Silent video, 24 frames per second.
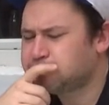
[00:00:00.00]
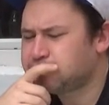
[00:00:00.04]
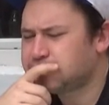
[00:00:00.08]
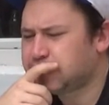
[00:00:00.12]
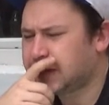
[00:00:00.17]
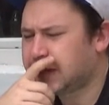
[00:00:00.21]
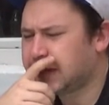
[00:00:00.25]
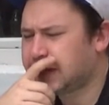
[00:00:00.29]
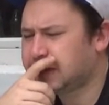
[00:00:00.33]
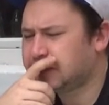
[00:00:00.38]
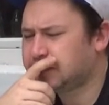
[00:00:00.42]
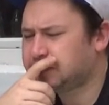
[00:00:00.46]

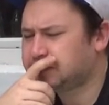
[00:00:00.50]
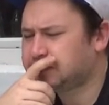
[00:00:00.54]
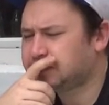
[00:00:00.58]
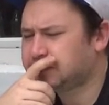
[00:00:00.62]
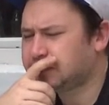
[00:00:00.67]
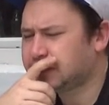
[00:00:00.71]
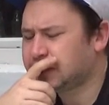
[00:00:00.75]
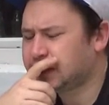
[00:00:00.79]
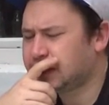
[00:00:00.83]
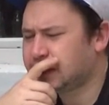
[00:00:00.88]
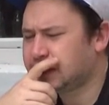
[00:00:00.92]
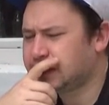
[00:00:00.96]

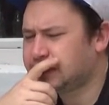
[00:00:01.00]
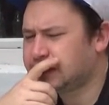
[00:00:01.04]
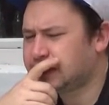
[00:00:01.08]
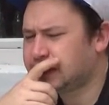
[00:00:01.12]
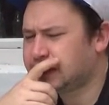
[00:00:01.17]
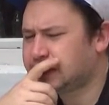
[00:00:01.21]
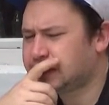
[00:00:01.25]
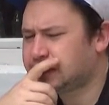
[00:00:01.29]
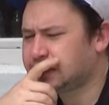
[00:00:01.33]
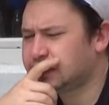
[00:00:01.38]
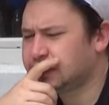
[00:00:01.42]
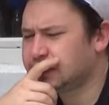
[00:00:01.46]
And
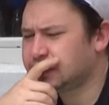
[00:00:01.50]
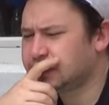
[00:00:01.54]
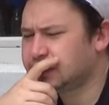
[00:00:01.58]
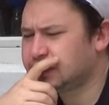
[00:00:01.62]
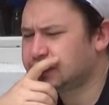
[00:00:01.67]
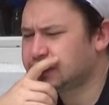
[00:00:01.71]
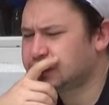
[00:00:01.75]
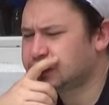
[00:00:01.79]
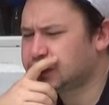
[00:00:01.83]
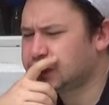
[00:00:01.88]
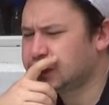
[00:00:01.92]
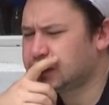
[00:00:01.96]
then
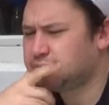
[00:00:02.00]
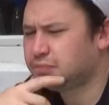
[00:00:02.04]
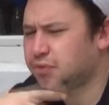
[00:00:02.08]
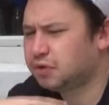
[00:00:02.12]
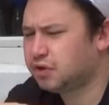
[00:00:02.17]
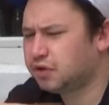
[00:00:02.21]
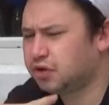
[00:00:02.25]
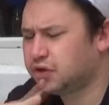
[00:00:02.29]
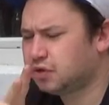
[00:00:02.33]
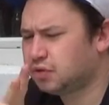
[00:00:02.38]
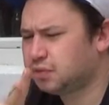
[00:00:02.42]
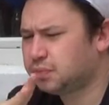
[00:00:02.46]
she
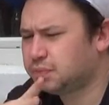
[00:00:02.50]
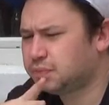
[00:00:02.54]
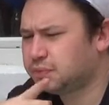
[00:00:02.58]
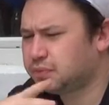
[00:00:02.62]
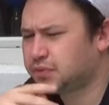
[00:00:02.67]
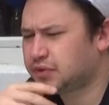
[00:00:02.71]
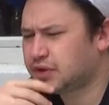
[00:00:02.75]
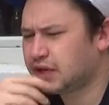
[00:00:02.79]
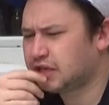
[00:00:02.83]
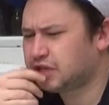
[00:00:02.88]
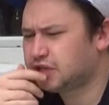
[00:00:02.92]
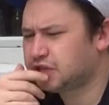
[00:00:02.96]
put up
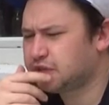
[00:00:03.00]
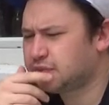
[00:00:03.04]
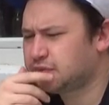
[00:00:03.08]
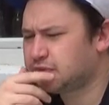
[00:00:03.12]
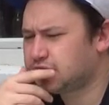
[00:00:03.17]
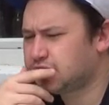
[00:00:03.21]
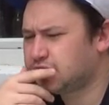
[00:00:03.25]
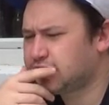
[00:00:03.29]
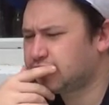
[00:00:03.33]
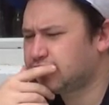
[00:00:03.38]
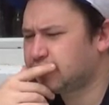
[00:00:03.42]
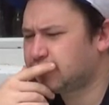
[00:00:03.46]
that she
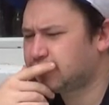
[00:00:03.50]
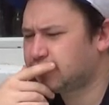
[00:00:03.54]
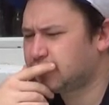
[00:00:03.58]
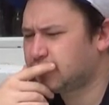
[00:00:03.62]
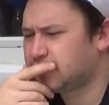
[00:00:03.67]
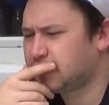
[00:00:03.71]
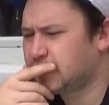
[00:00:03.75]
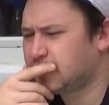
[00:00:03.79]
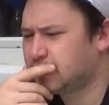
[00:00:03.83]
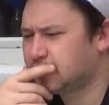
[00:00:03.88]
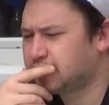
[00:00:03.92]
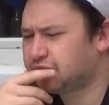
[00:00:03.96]
was looking for
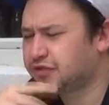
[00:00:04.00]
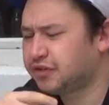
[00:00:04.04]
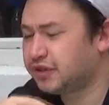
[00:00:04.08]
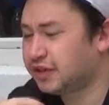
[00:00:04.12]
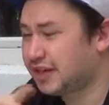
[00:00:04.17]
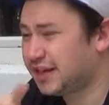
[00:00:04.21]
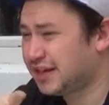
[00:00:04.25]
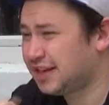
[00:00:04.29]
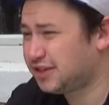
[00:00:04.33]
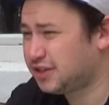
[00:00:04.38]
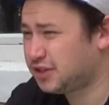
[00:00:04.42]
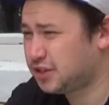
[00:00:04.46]
people for the
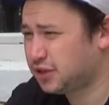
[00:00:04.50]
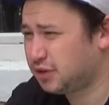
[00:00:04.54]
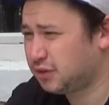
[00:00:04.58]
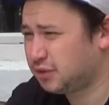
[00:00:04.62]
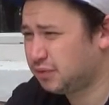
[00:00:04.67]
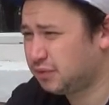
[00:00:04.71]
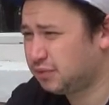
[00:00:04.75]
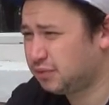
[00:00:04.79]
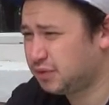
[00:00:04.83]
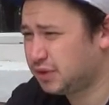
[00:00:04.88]
kids show,